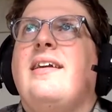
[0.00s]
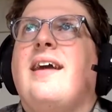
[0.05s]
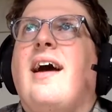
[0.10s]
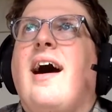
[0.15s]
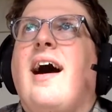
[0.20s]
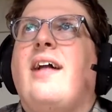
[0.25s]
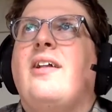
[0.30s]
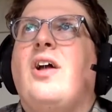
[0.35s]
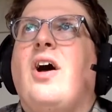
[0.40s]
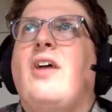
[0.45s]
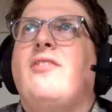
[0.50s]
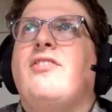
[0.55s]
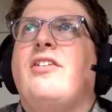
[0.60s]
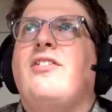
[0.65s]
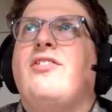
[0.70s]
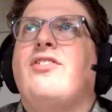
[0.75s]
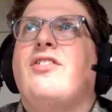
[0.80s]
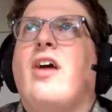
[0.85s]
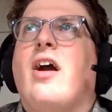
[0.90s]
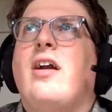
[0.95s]
I'll
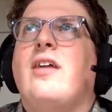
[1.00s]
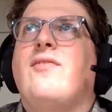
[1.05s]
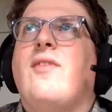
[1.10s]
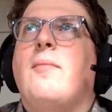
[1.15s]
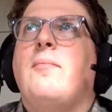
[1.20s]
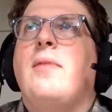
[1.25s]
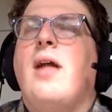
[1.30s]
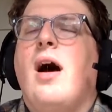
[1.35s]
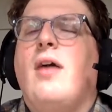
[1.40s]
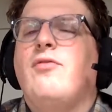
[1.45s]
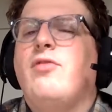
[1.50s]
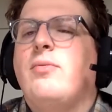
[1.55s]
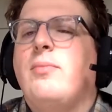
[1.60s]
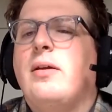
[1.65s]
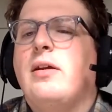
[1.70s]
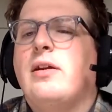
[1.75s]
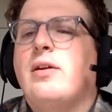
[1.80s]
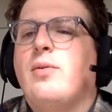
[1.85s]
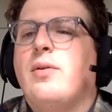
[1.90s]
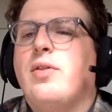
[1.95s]
often start, if I'm not
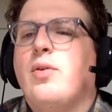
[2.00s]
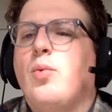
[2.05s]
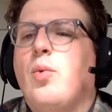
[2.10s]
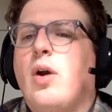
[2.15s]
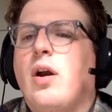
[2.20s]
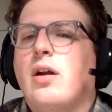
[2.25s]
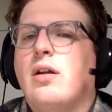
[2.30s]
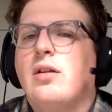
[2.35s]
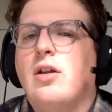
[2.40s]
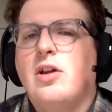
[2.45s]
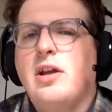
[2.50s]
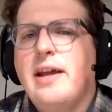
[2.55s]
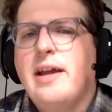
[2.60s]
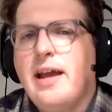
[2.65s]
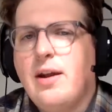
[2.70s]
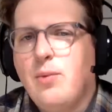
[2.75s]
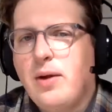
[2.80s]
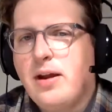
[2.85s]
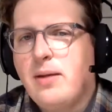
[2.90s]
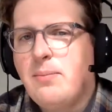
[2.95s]
familiar with a work, looking
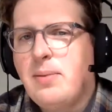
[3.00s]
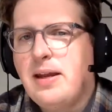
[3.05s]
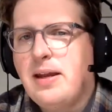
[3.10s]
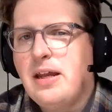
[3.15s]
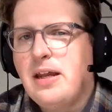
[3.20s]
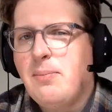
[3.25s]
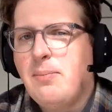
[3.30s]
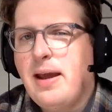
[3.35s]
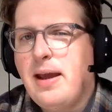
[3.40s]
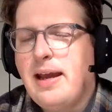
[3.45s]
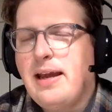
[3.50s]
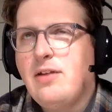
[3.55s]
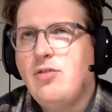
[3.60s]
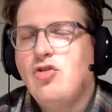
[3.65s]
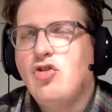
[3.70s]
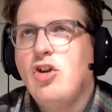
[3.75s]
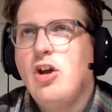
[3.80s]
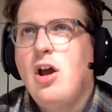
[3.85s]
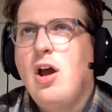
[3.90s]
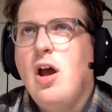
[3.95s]
at a Wikipedia
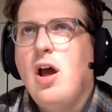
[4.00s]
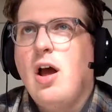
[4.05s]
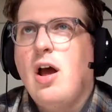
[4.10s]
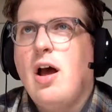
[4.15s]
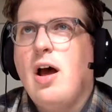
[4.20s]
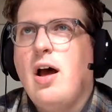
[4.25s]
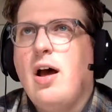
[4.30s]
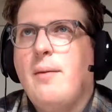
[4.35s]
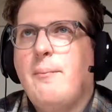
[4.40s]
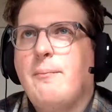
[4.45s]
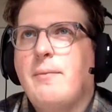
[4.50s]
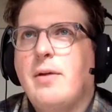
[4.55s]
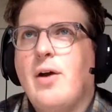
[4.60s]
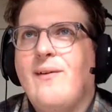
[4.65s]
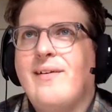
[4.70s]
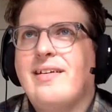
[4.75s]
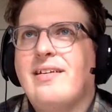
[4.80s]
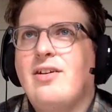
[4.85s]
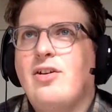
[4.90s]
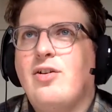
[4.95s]
page,
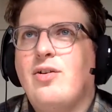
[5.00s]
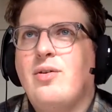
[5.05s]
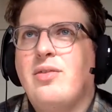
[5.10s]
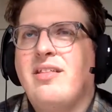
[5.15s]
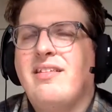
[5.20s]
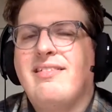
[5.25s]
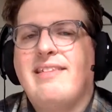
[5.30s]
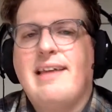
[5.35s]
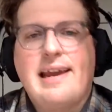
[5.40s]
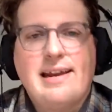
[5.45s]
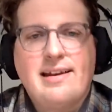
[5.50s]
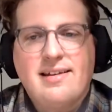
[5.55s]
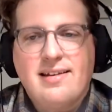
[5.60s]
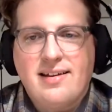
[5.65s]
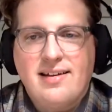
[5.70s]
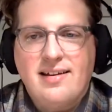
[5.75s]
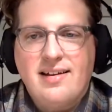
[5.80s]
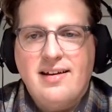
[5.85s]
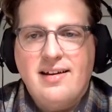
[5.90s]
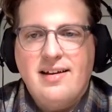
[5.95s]
going to the
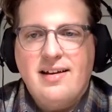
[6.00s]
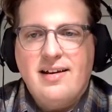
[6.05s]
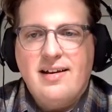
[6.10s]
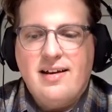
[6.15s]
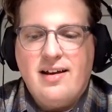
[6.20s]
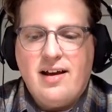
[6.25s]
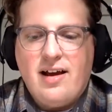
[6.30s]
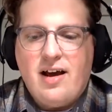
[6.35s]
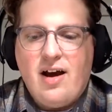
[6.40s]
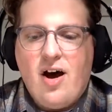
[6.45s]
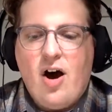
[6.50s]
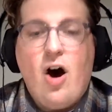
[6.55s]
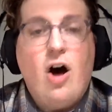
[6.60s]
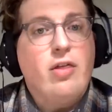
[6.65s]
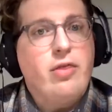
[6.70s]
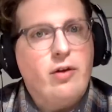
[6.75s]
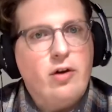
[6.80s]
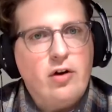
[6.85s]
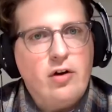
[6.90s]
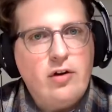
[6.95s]
linked
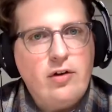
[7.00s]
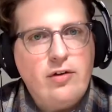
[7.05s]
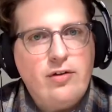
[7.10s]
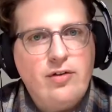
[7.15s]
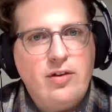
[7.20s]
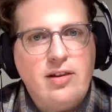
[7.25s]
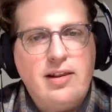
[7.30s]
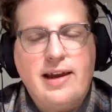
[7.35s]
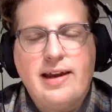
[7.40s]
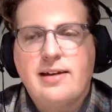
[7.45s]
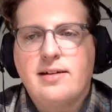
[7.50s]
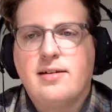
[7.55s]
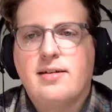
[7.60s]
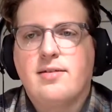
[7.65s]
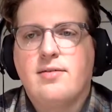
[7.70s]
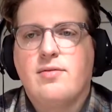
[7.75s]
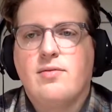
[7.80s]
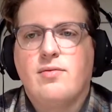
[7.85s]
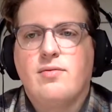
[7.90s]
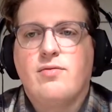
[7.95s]
authors, linked
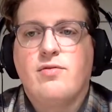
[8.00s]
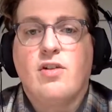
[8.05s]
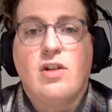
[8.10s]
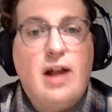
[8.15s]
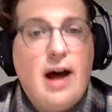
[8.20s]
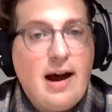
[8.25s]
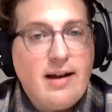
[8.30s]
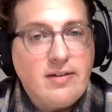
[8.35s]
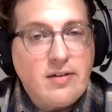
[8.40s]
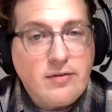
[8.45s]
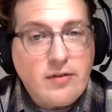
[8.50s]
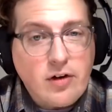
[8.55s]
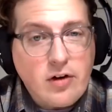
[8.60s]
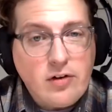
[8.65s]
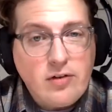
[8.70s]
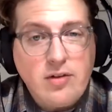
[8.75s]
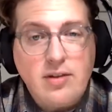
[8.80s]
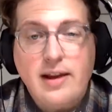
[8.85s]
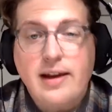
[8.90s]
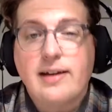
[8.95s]

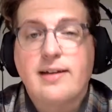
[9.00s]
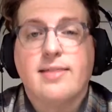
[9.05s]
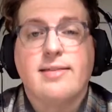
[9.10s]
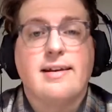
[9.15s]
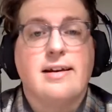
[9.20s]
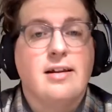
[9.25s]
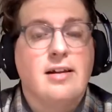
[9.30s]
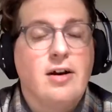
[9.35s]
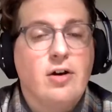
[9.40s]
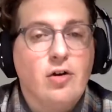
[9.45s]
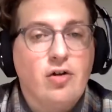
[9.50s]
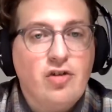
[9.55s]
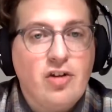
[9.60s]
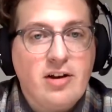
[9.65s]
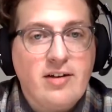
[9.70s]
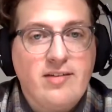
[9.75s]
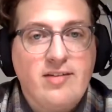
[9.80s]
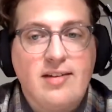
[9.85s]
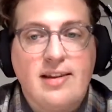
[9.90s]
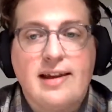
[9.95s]
philosophers, linked
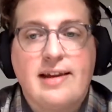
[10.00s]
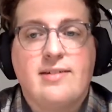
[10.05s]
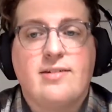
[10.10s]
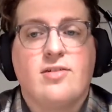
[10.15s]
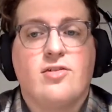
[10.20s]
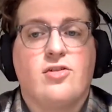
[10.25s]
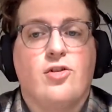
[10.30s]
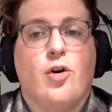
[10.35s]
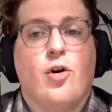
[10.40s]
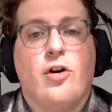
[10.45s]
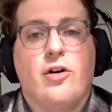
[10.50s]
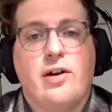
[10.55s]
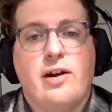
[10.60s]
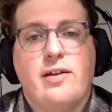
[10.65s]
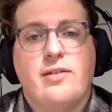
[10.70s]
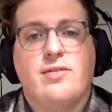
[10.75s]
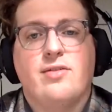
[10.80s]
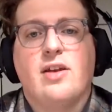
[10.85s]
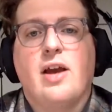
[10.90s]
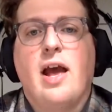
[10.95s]
theologians, linked
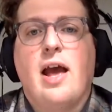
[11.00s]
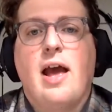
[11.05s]
stories,